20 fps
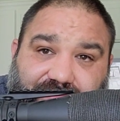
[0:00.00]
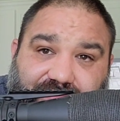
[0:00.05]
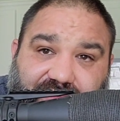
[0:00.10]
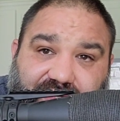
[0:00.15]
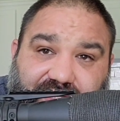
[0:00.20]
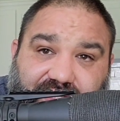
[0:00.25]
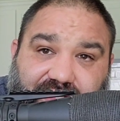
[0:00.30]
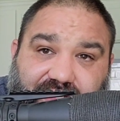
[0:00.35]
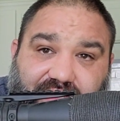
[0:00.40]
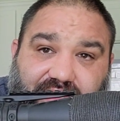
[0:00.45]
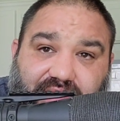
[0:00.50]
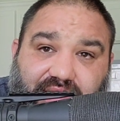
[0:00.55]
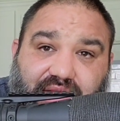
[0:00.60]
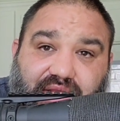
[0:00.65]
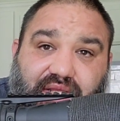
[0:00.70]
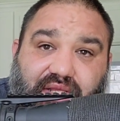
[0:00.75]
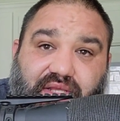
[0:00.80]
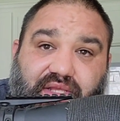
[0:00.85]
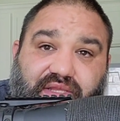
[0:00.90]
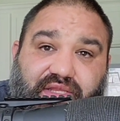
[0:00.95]
But
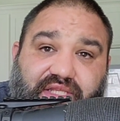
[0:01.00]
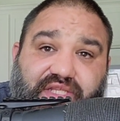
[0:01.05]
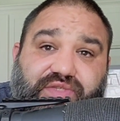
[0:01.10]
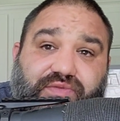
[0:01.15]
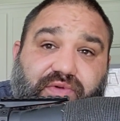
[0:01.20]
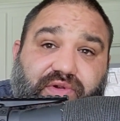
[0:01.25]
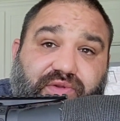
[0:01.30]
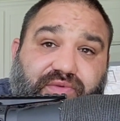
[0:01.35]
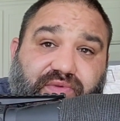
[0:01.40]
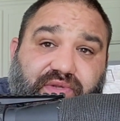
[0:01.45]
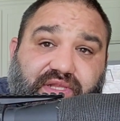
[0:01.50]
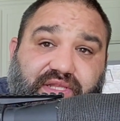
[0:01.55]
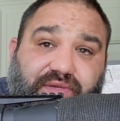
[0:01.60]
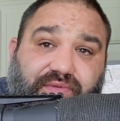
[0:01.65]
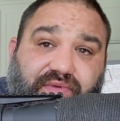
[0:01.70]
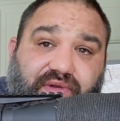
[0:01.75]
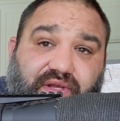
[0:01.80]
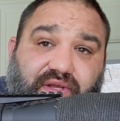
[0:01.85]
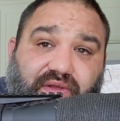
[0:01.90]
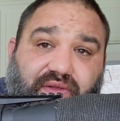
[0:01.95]
these work really
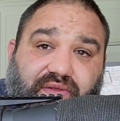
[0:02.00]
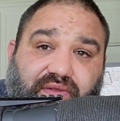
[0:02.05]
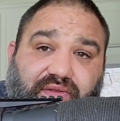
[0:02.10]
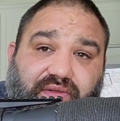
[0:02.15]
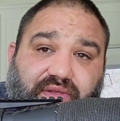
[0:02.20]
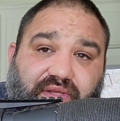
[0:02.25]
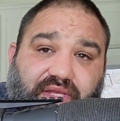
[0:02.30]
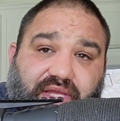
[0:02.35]
well,